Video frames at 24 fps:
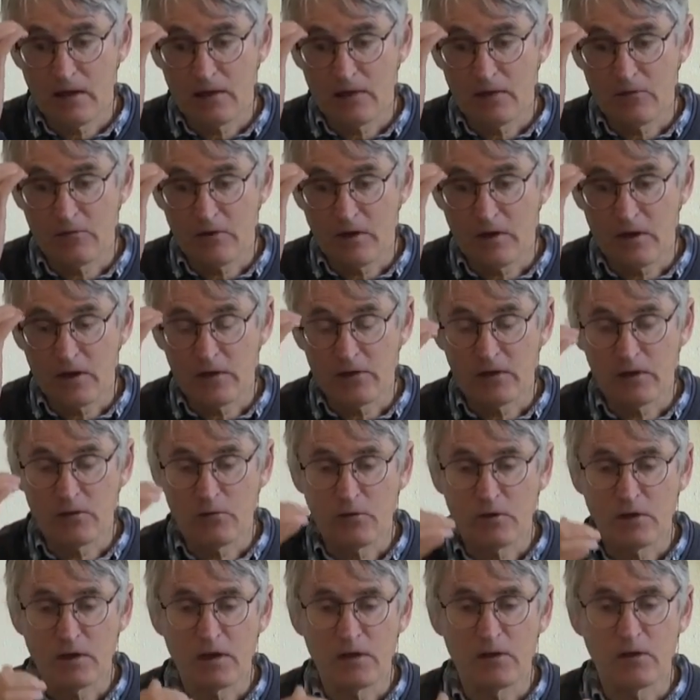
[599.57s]

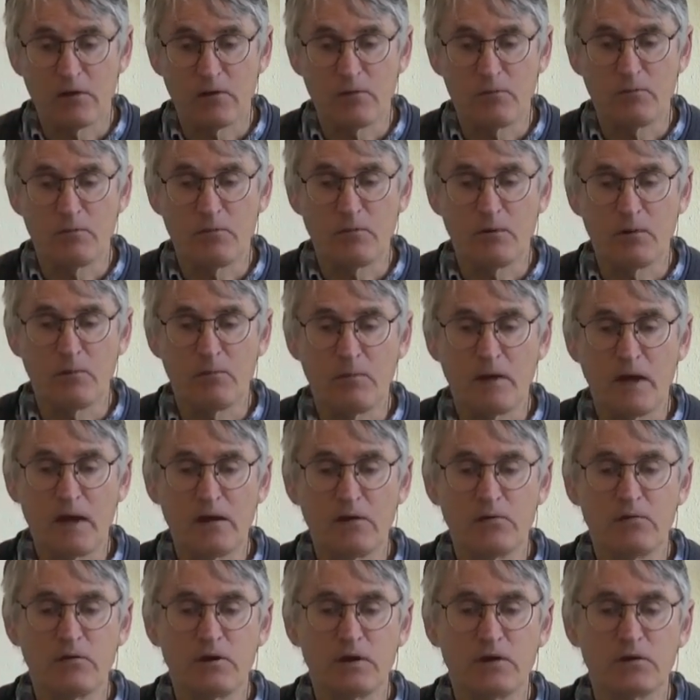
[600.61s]
the
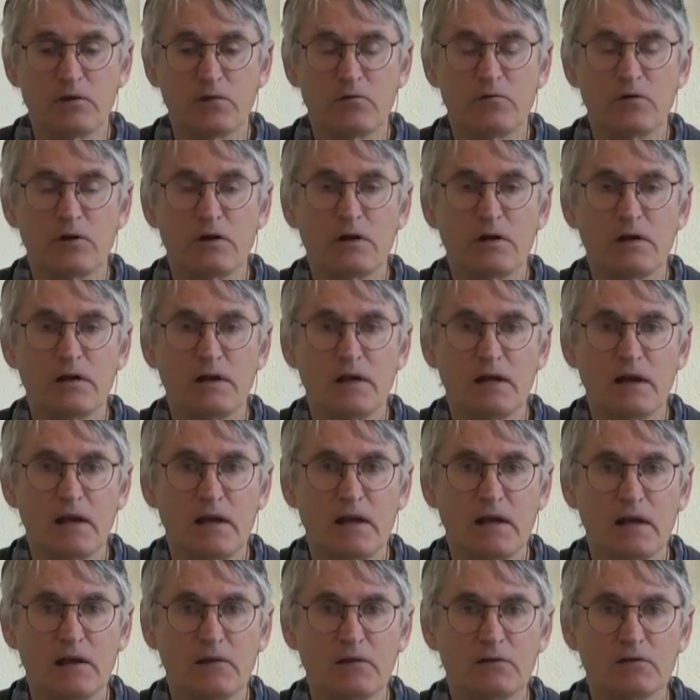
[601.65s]
benefit of really
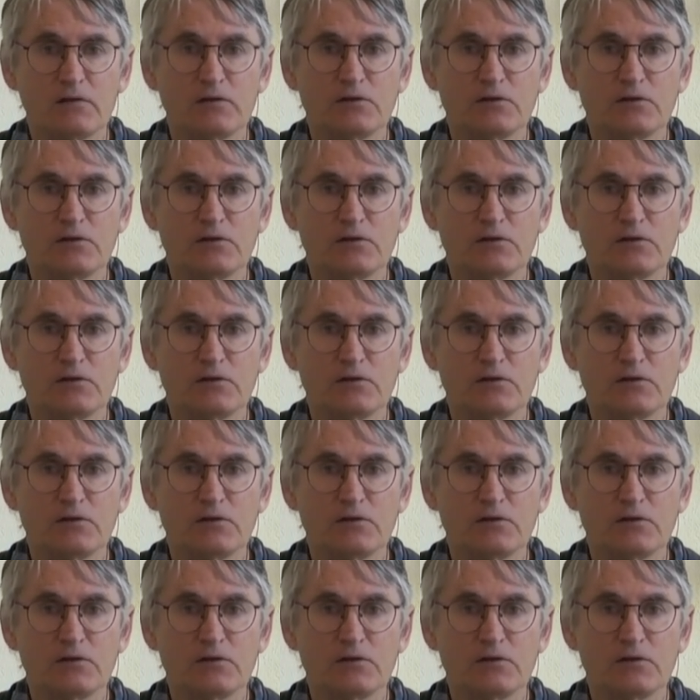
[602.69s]
getting in the